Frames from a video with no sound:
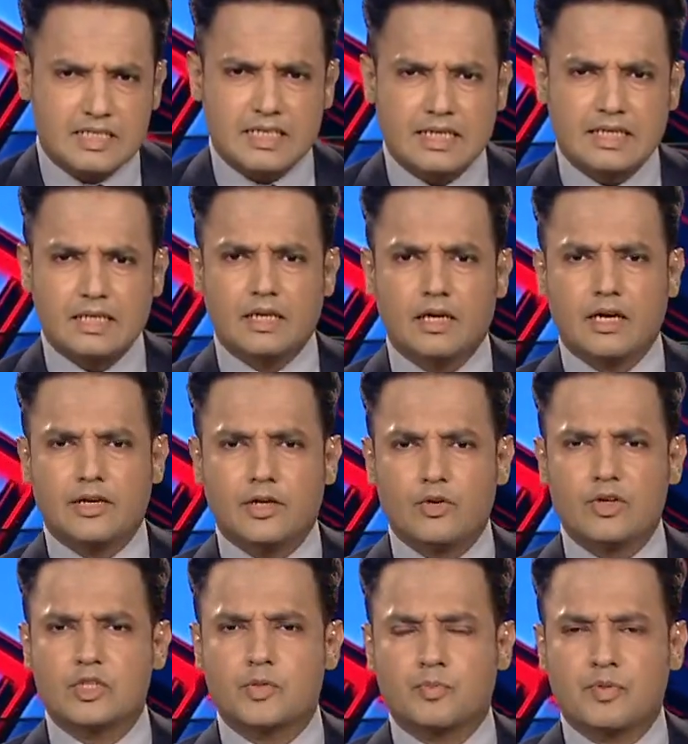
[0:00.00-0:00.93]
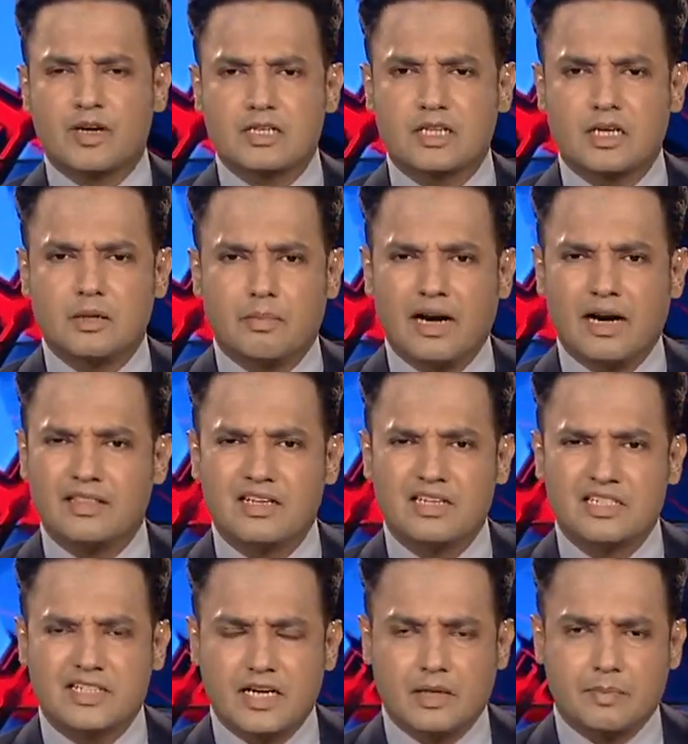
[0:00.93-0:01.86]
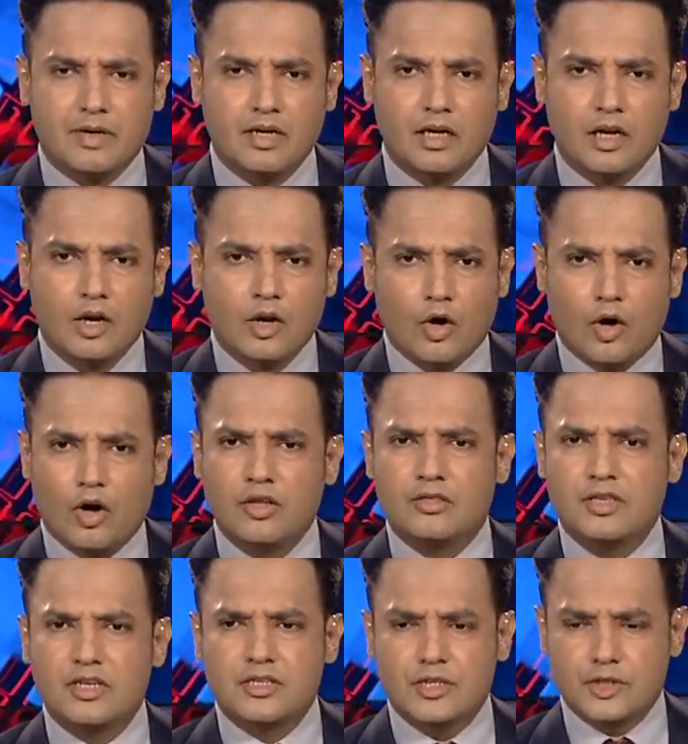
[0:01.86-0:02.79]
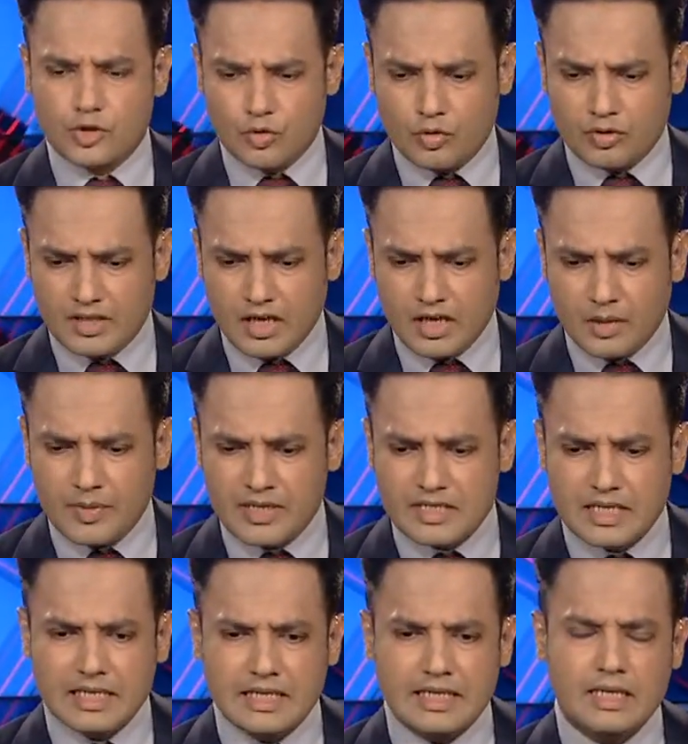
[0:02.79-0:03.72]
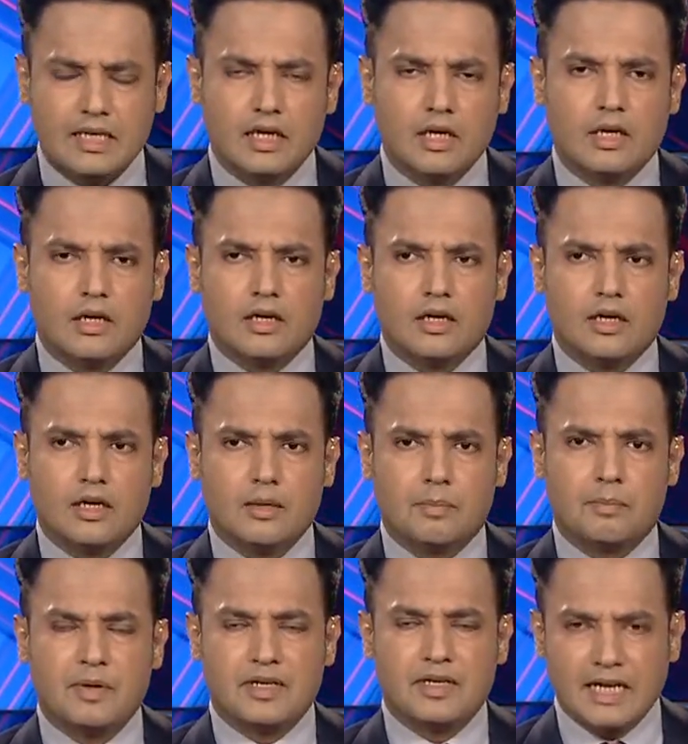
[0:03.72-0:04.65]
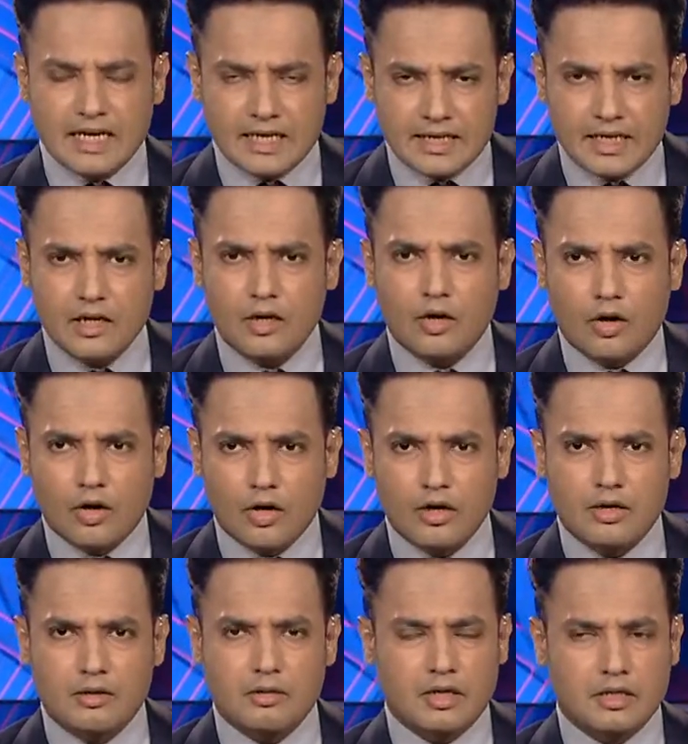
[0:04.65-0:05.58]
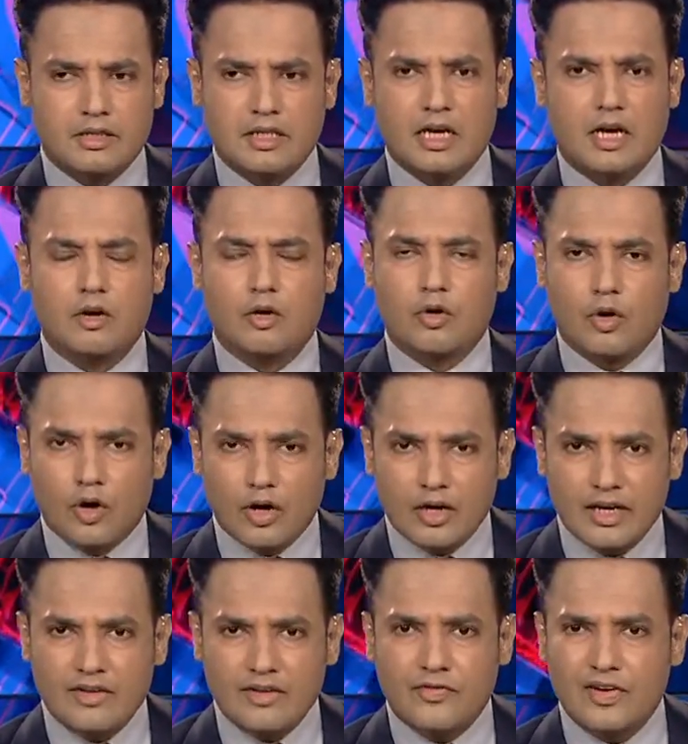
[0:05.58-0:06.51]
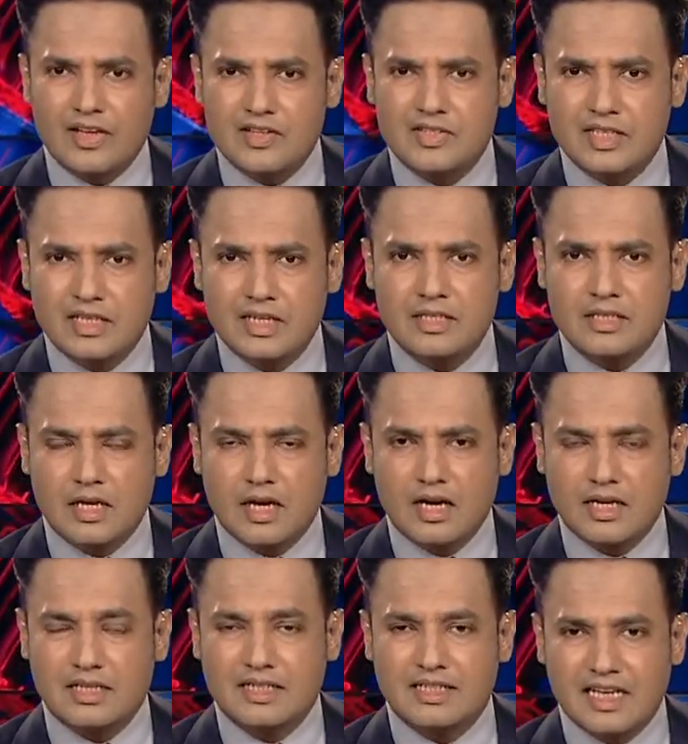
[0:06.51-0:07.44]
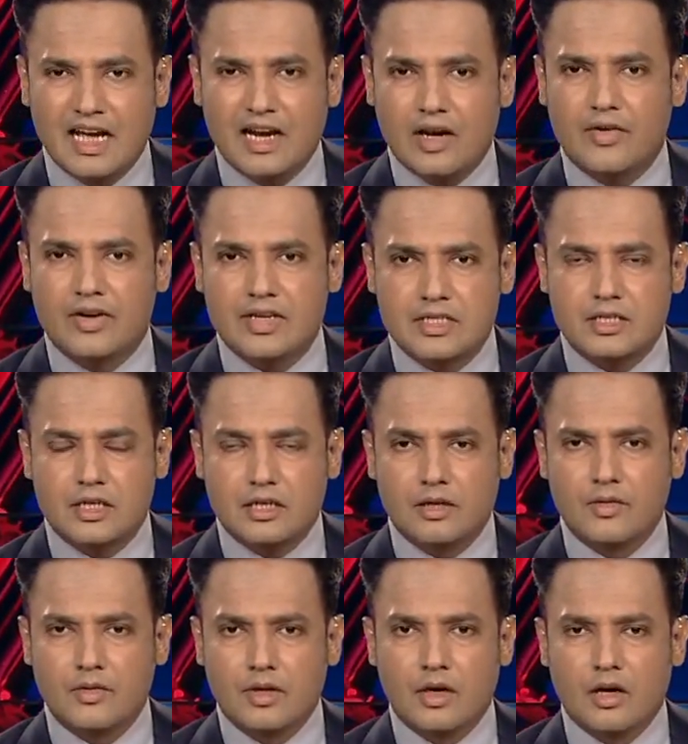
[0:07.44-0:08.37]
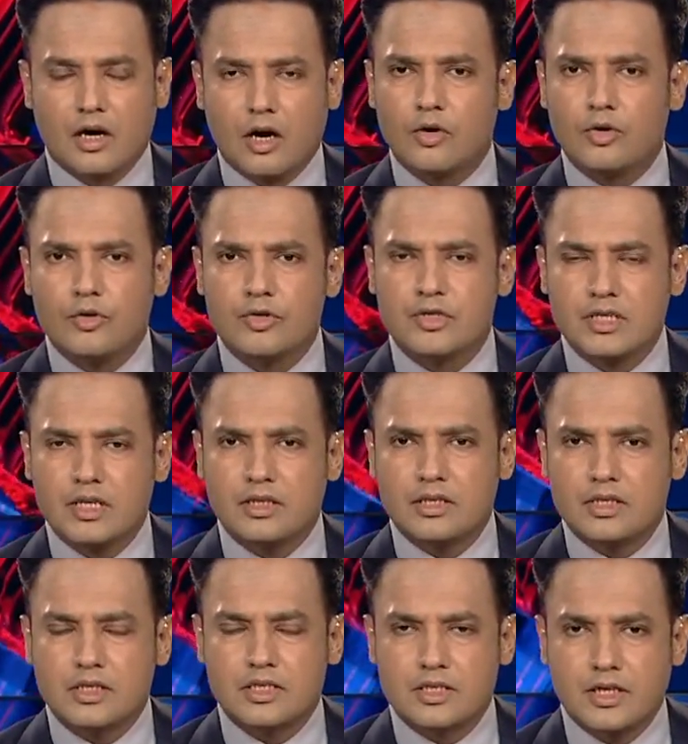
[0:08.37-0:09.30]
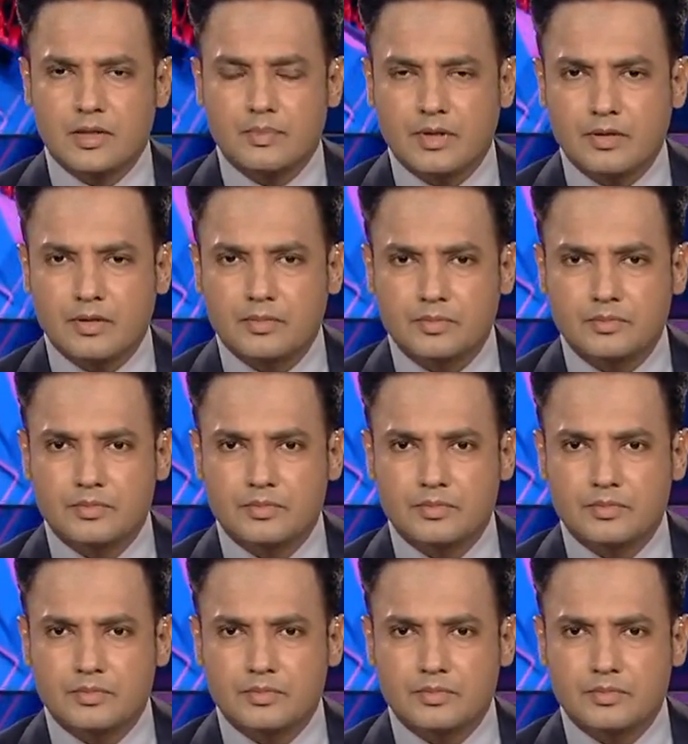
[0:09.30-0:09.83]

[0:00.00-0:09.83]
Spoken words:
basically a US President Biden statement on this issue? They are basically pretending or they are calling Palestinians a terrorist. How do you see this statement?